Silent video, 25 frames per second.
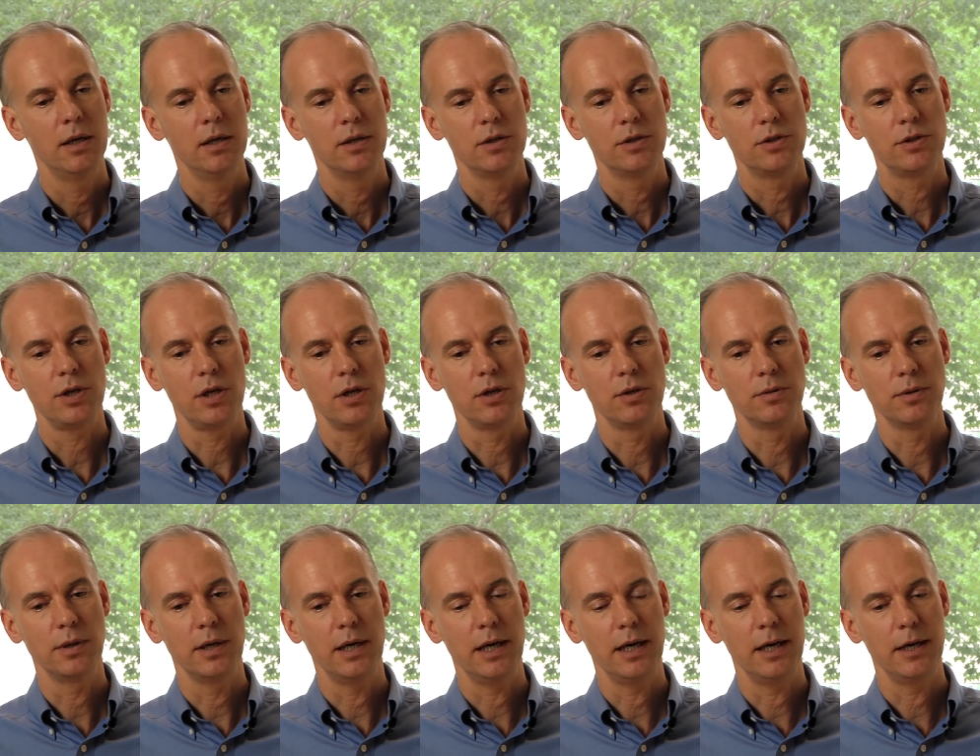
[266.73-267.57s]

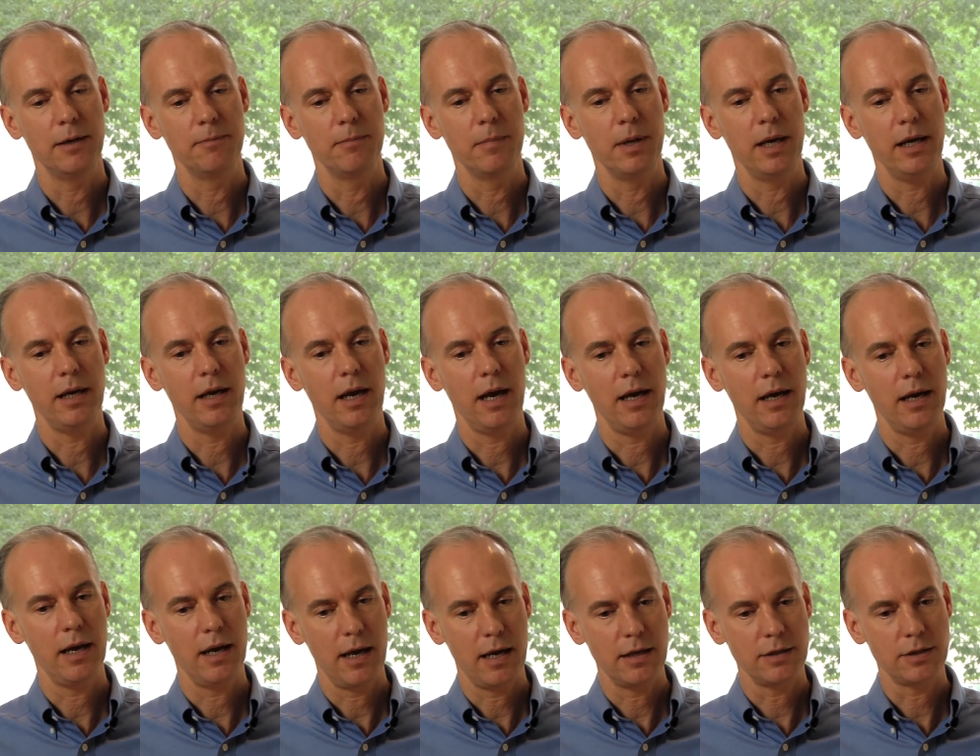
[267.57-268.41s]
So um, I, I,
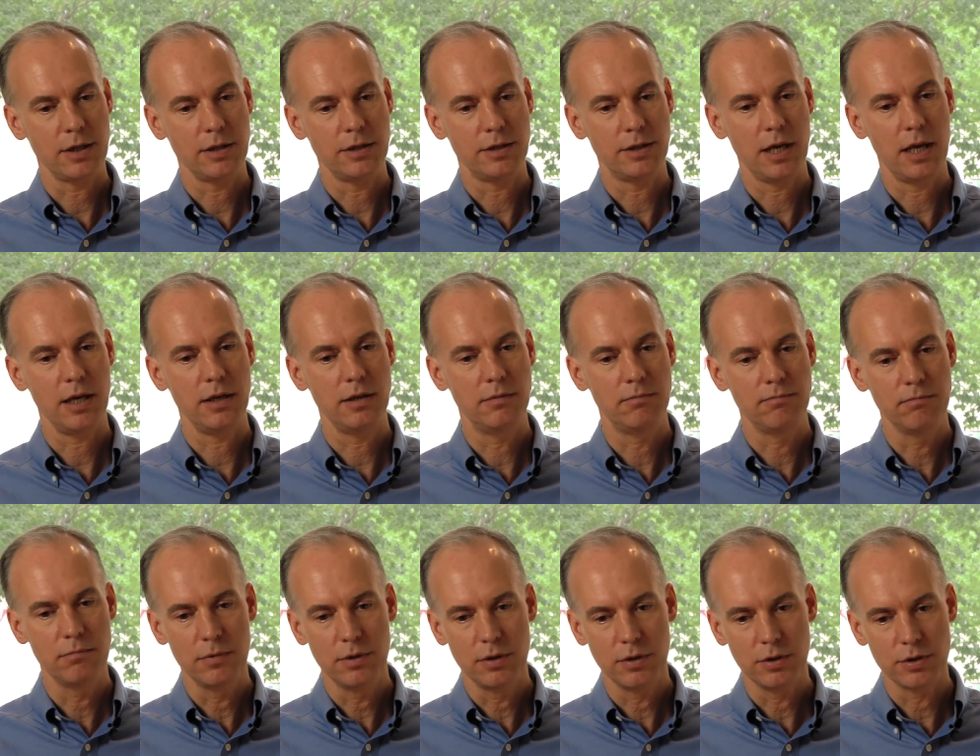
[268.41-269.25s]
as I said,
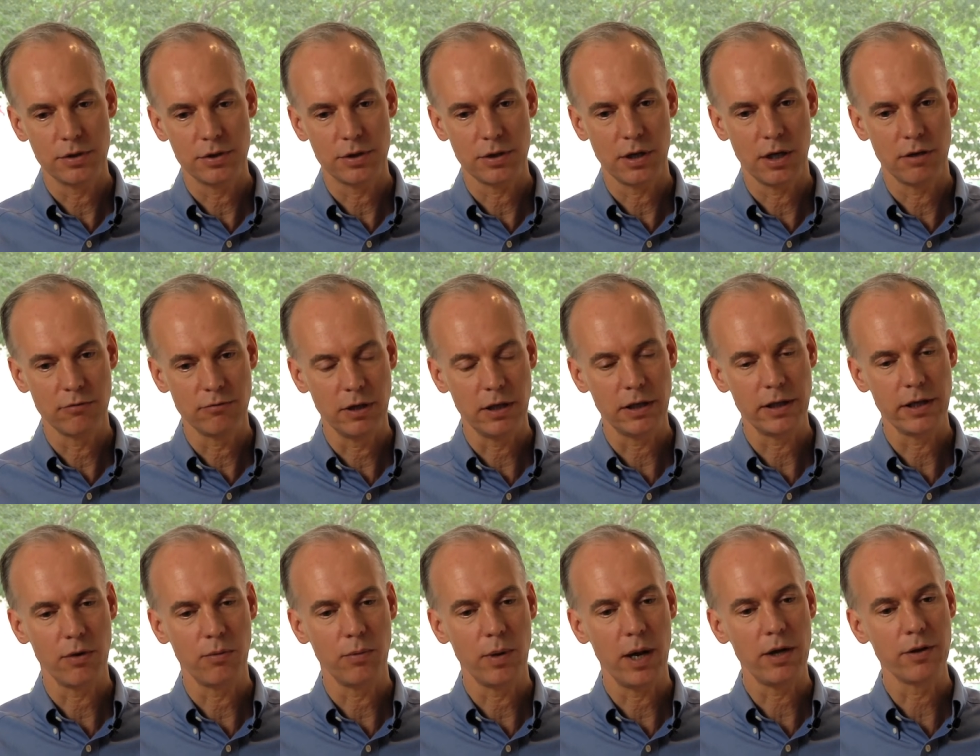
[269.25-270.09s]
there's a
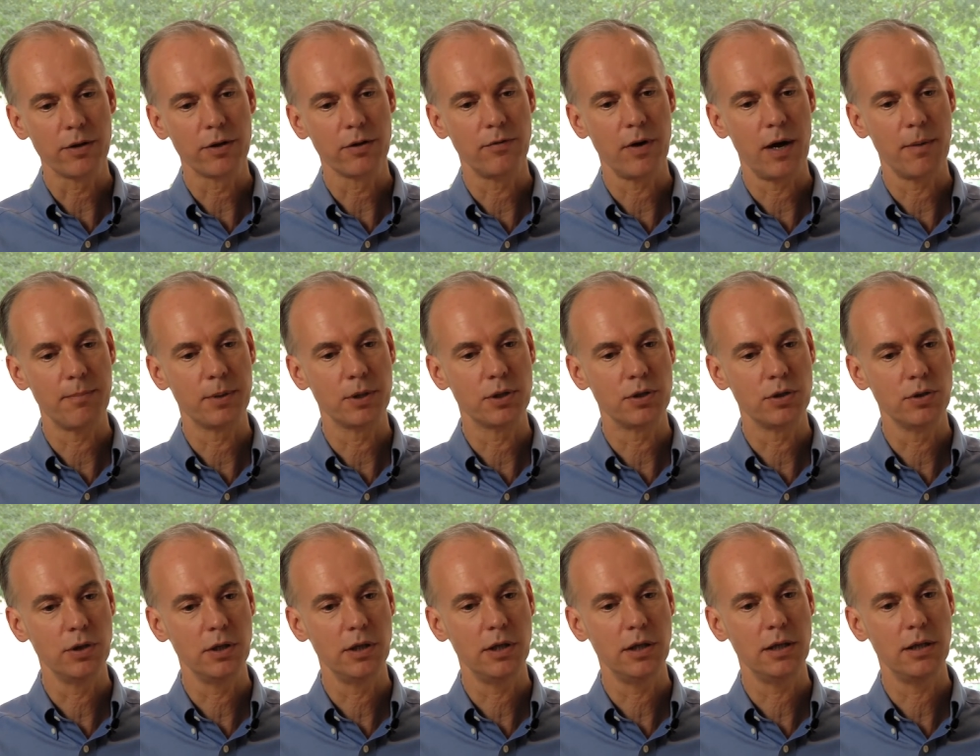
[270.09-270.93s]
really a wealth of
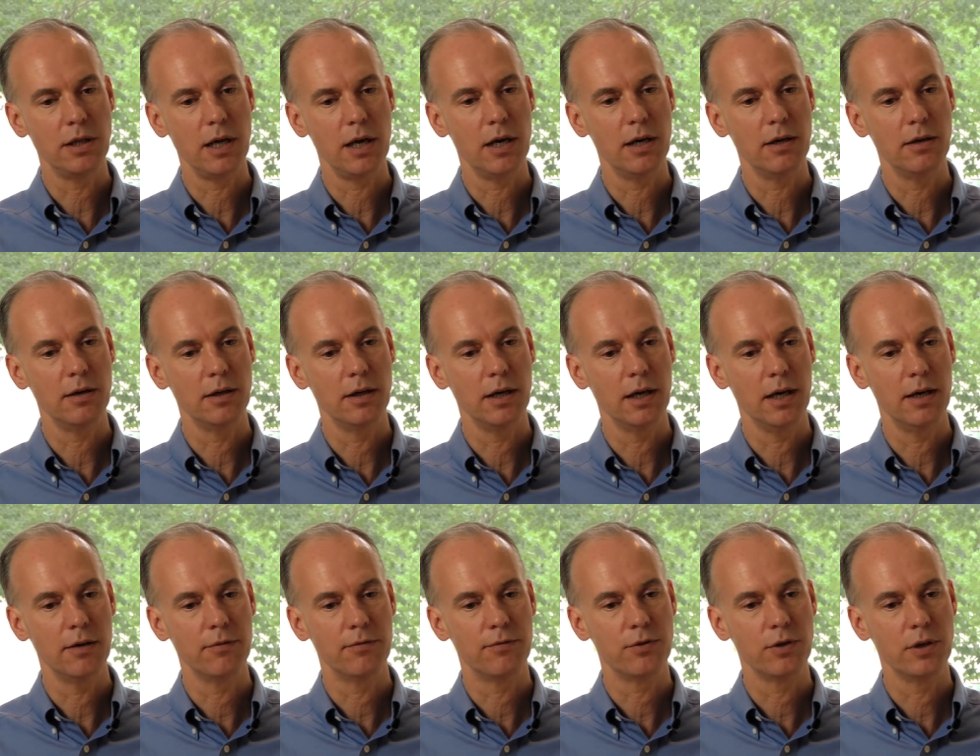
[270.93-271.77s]
opportunity there
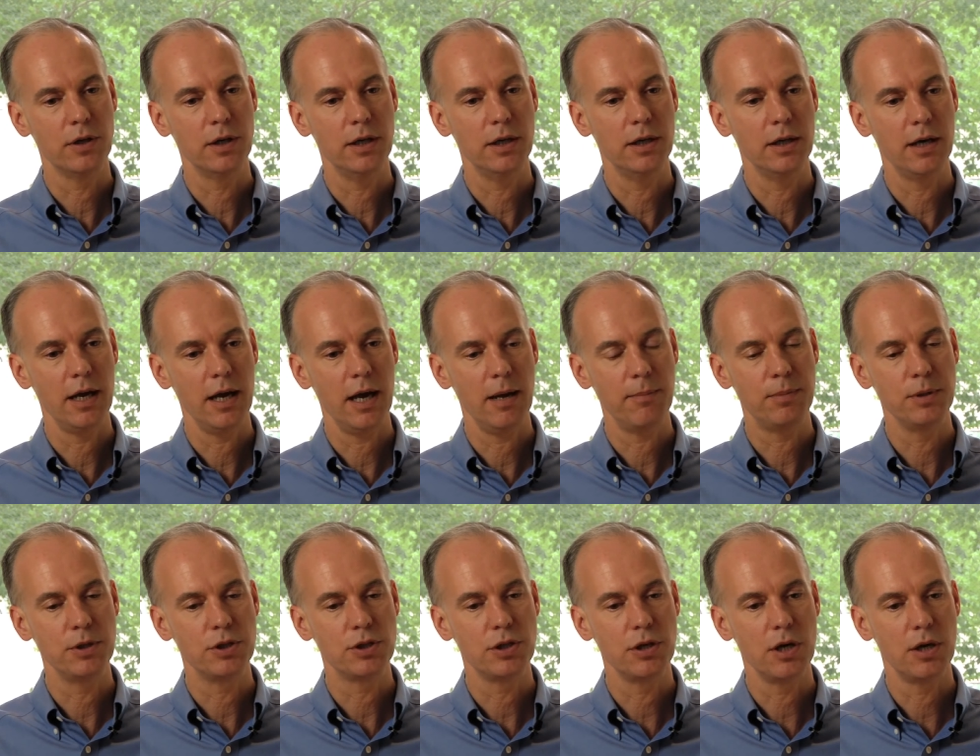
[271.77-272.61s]
uh, for
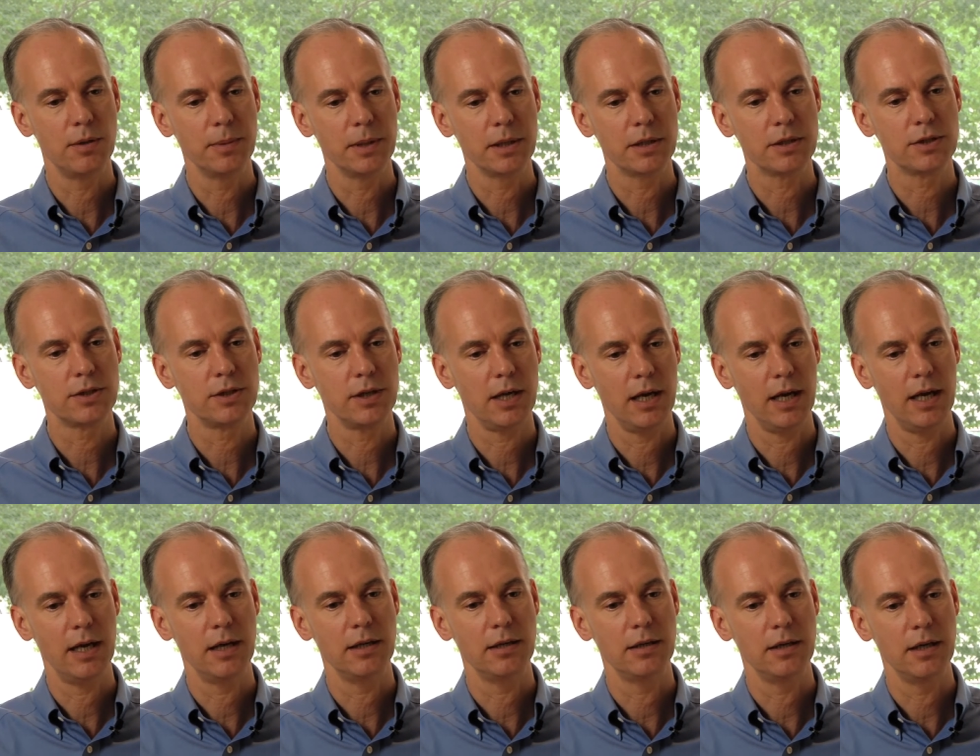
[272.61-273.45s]
epigenomics
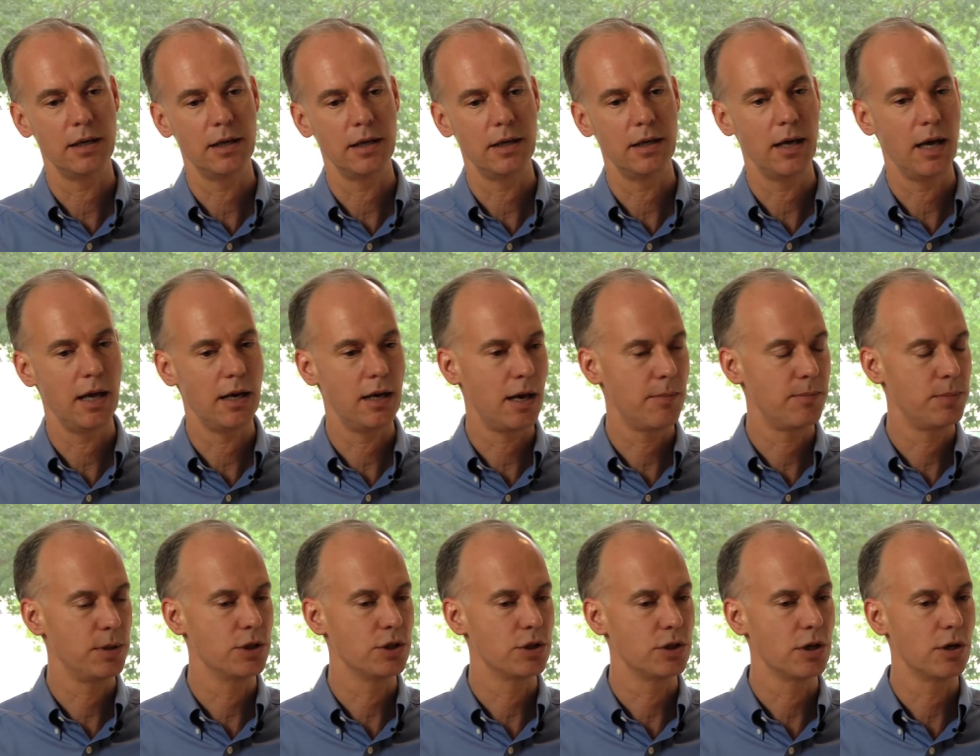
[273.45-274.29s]
and, uh, and
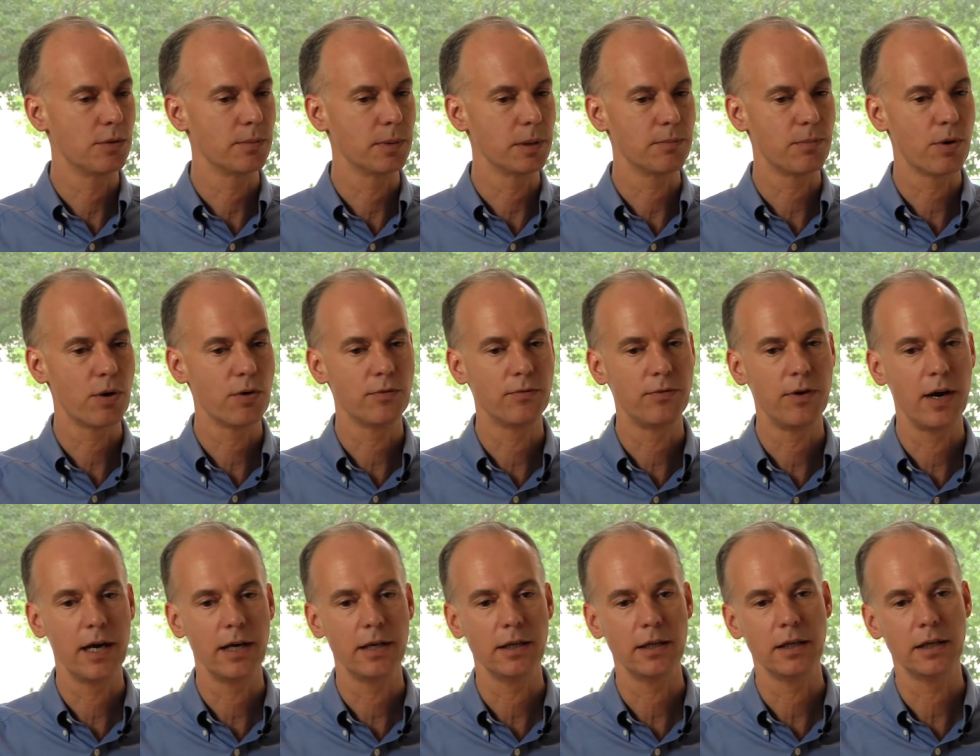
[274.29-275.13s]
epigenomic
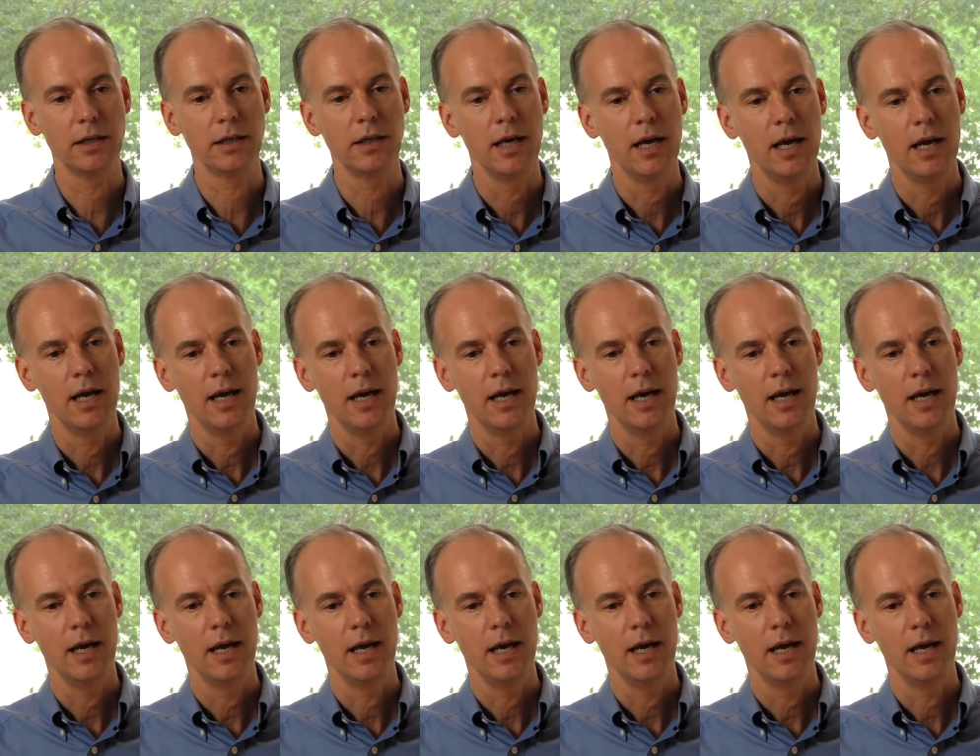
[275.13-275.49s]
profiling.